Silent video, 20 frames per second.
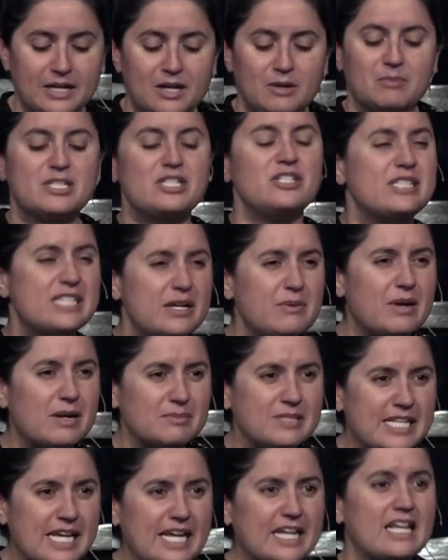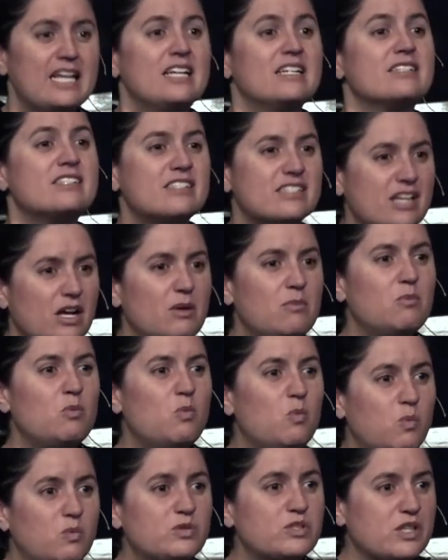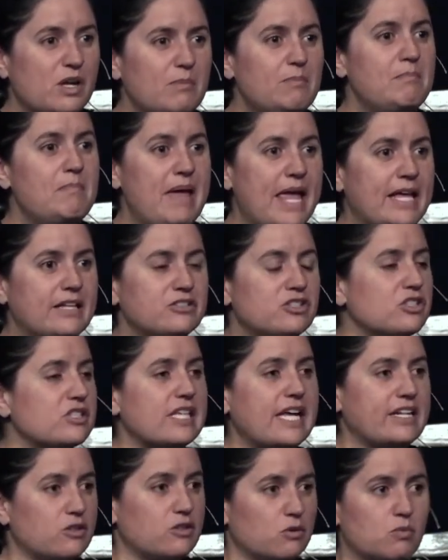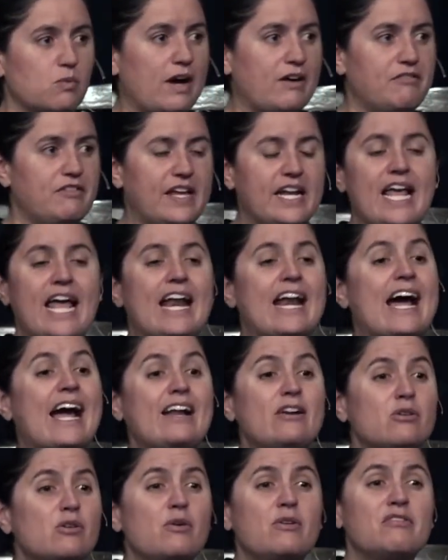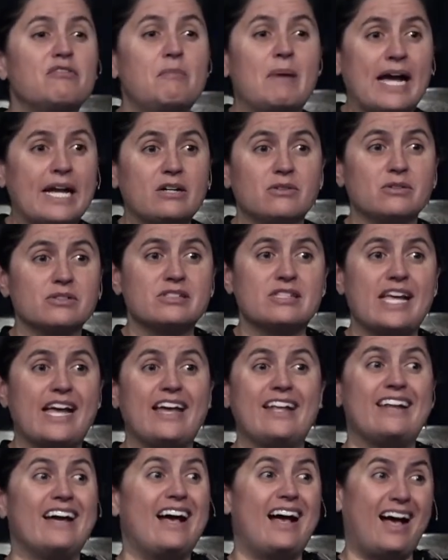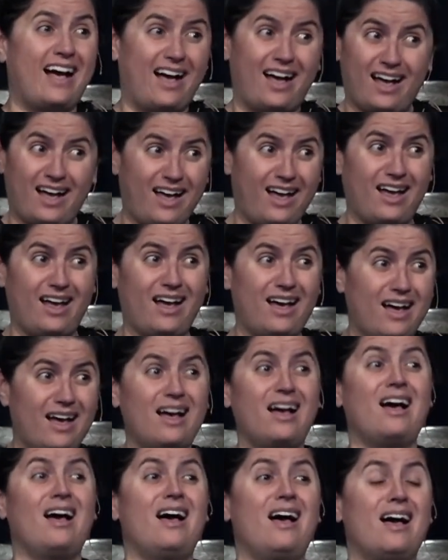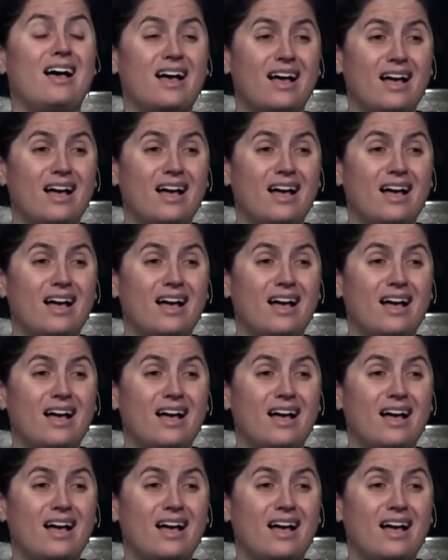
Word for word: But do you see what I'm saying? Some, some men just like to rough it. And I don't know if Michael said, uh, huh, huh.